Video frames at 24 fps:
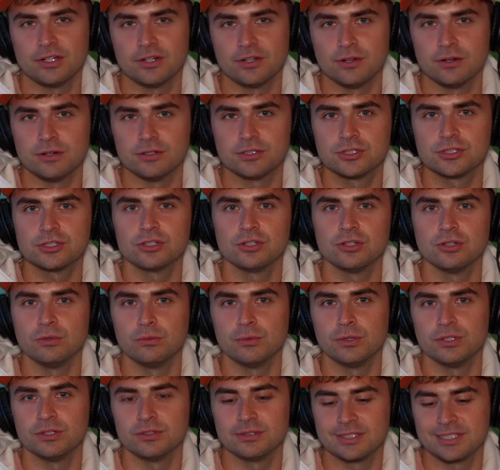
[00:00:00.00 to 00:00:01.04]
urge to when
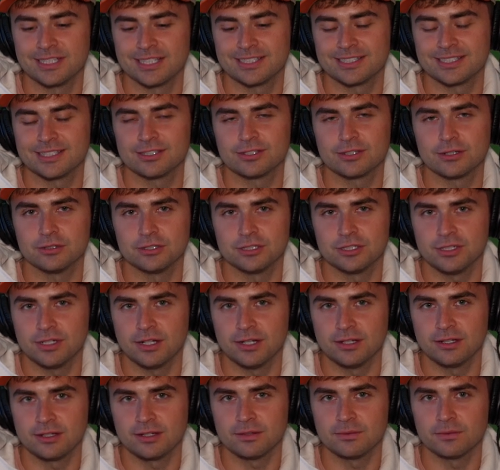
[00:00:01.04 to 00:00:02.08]
you're
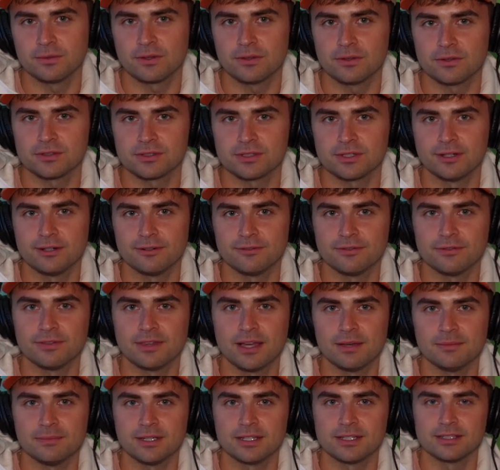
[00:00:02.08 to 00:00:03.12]
disassociating it with yourself, if that
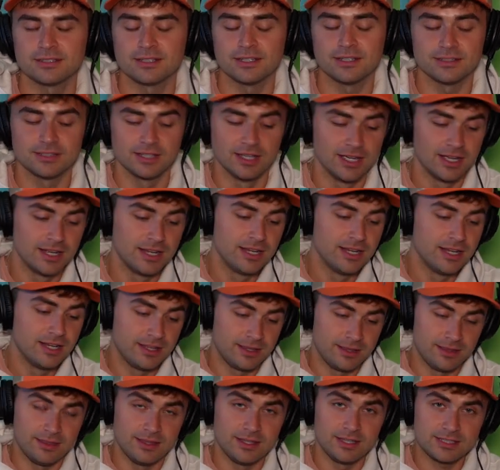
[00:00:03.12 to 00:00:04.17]
makes sense.
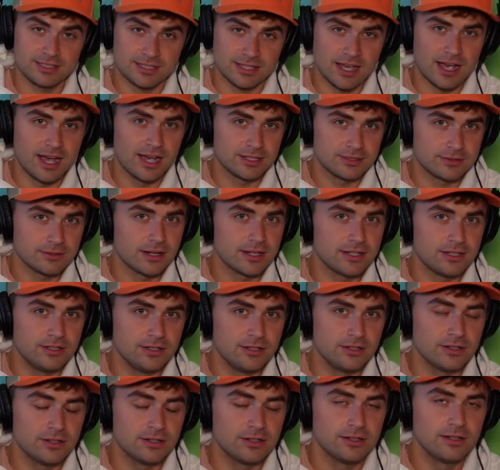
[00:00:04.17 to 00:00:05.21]
This guy's right
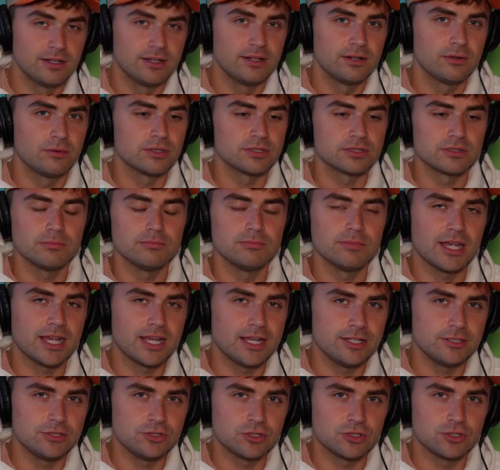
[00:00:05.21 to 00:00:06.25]
here was a
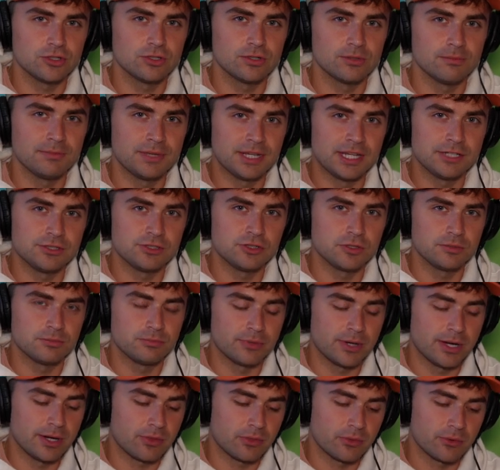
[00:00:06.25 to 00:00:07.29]
major, major
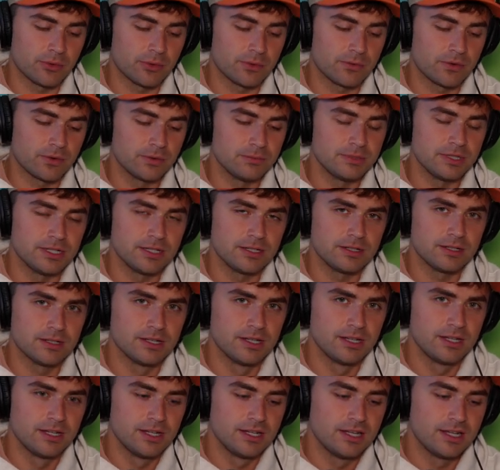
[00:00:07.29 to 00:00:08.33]
breakthrough for me.
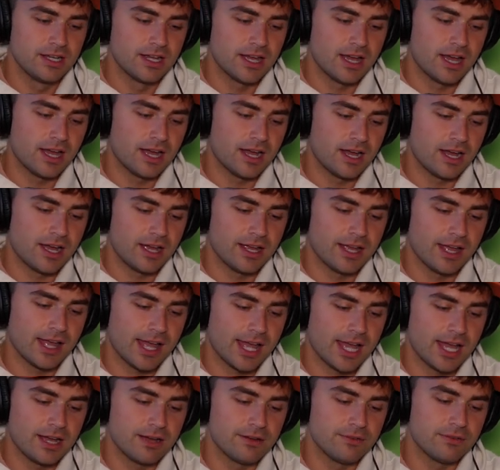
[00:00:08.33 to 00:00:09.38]
I
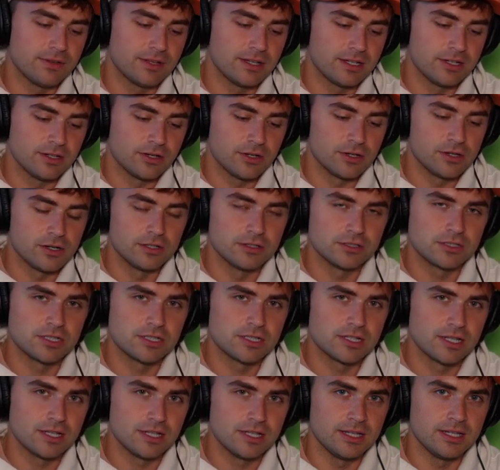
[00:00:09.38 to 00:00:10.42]
have an urge to
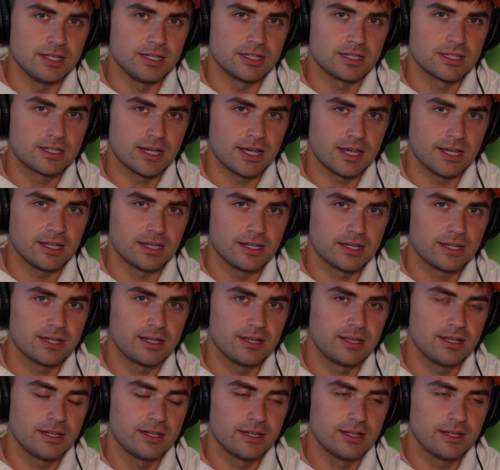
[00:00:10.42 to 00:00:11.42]
eat cake.